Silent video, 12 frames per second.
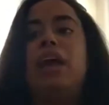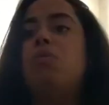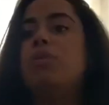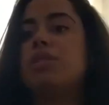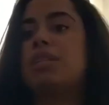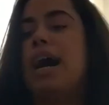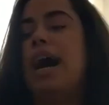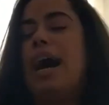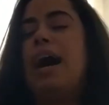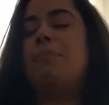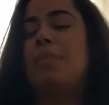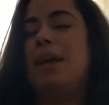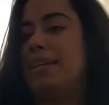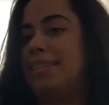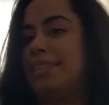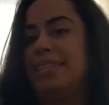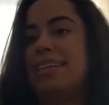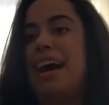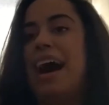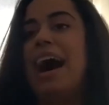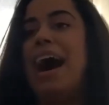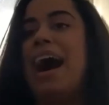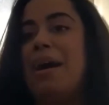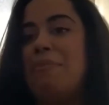it was a hot mess, a
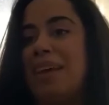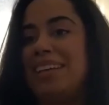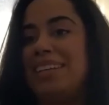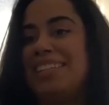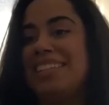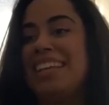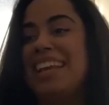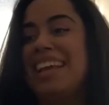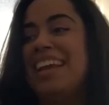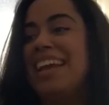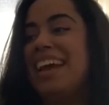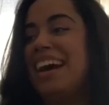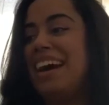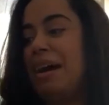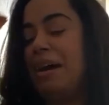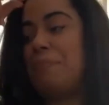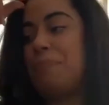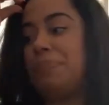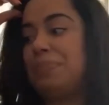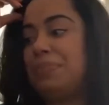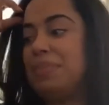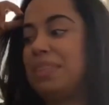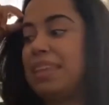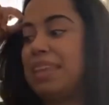hot mess. Um,
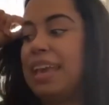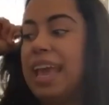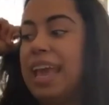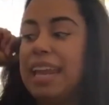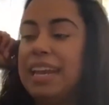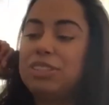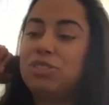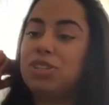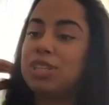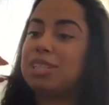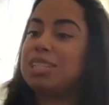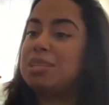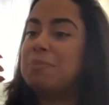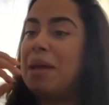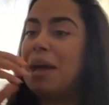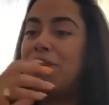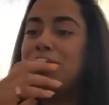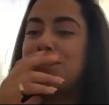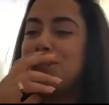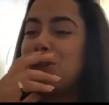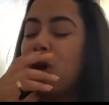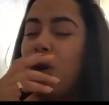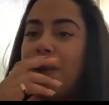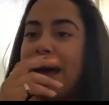and it just smelled
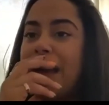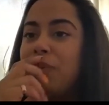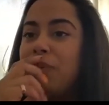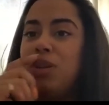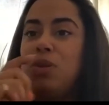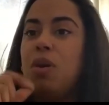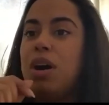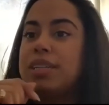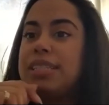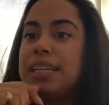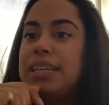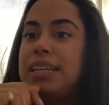so bad when you walked